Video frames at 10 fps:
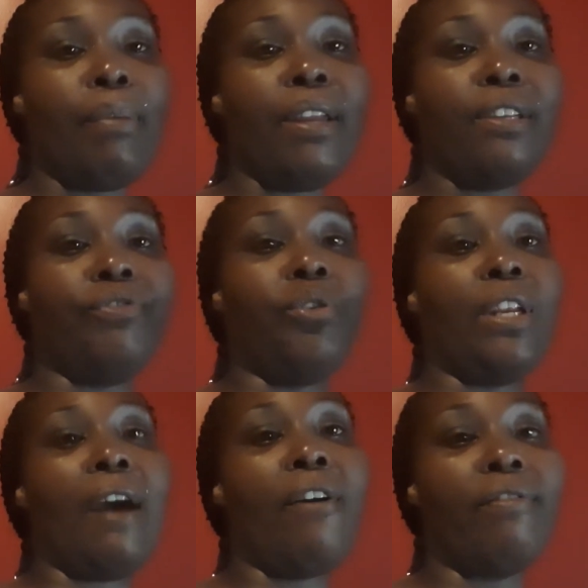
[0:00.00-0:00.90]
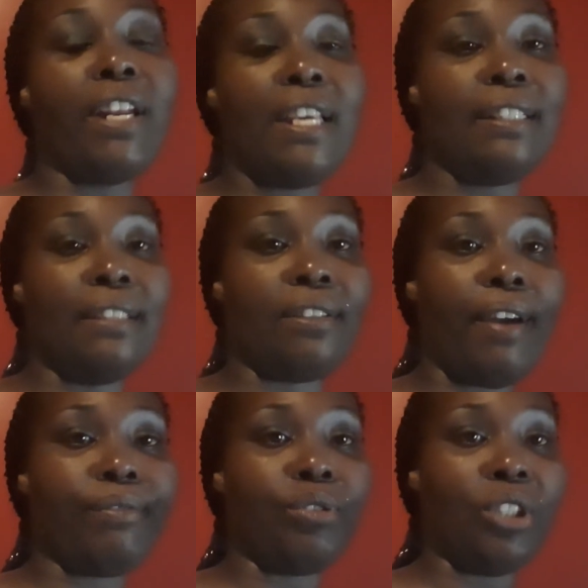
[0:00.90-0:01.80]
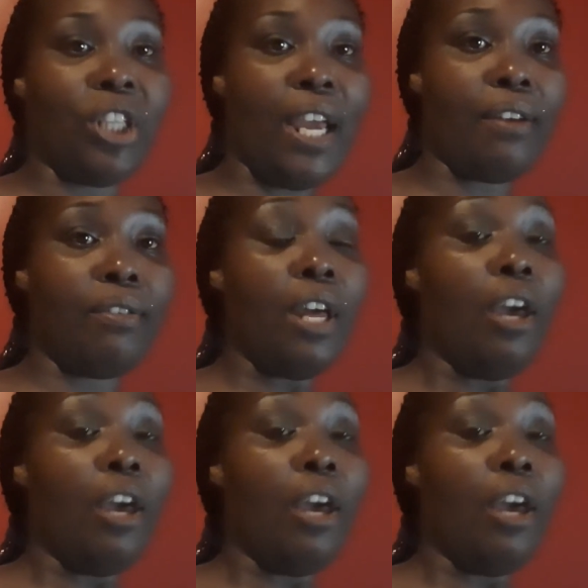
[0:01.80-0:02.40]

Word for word: button if you're not already yet subscribed to the channel